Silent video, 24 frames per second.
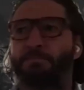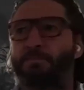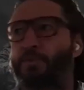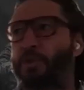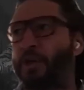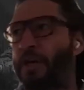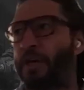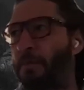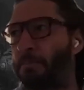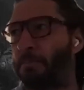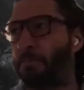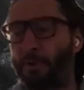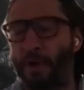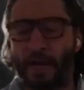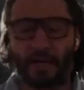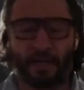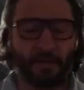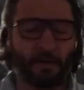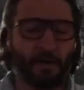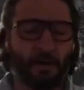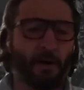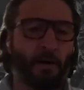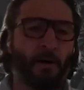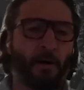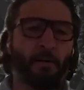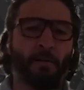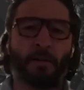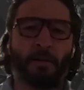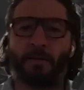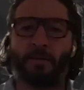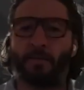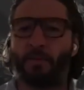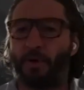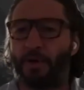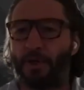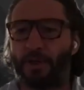trying to break into
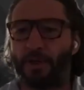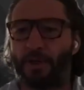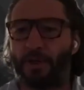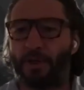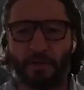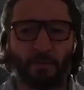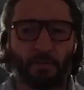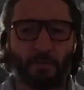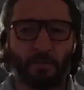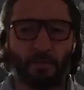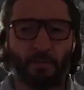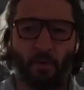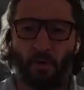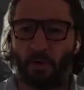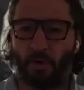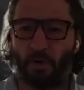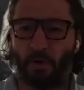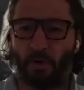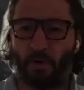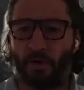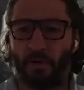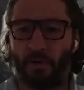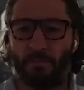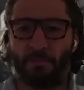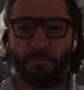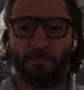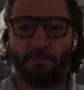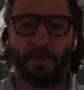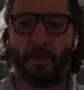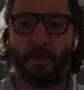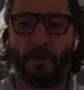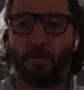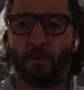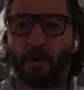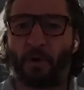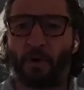Hollywood or or
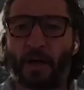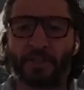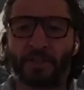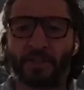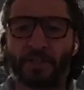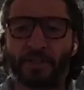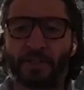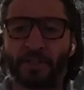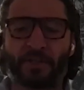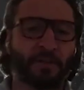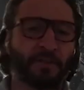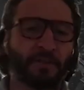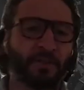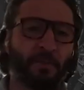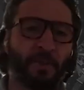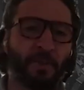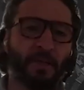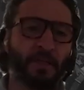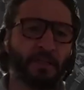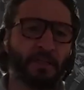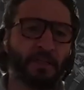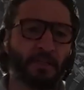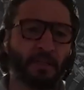become a rock star or something.